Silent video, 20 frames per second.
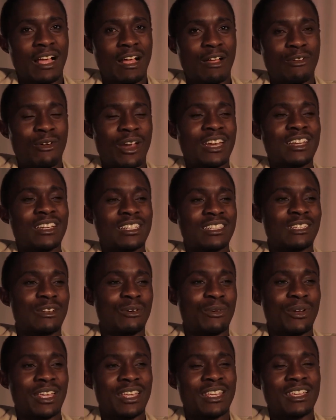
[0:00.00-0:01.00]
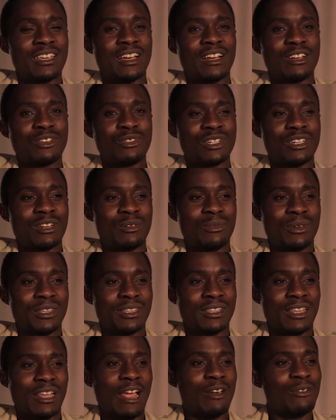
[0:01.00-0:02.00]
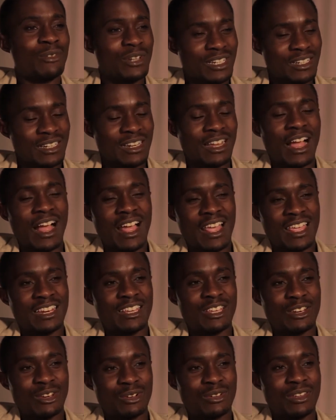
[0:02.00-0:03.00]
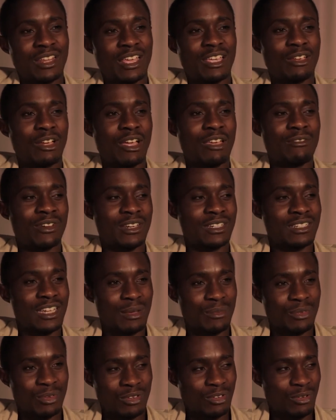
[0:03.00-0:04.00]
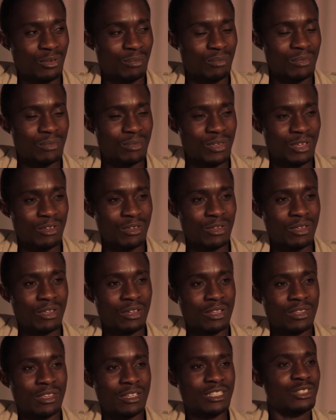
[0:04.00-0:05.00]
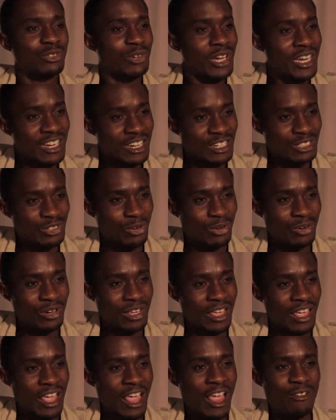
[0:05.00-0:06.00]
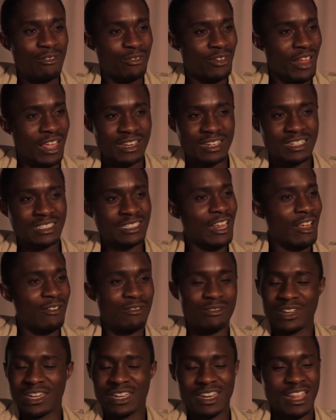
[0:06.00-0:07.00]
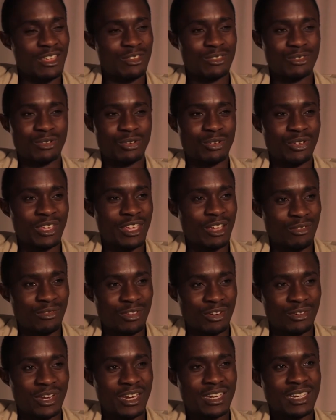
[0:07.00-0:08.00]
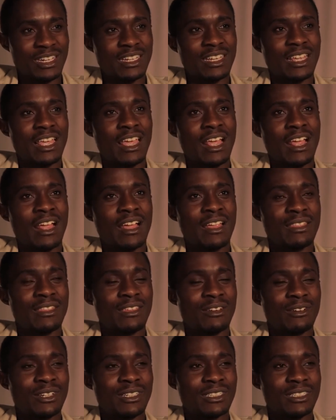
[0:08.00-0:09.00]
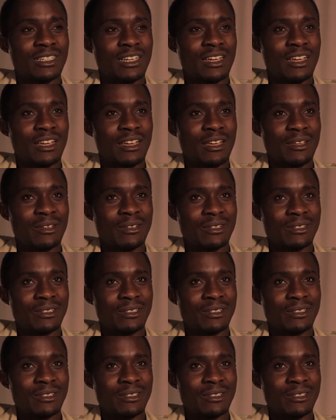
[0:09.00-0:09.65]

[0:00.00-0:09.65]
writers, the way here are treated highly. Like every time there's readings at least every day you hear of a reading. There is there's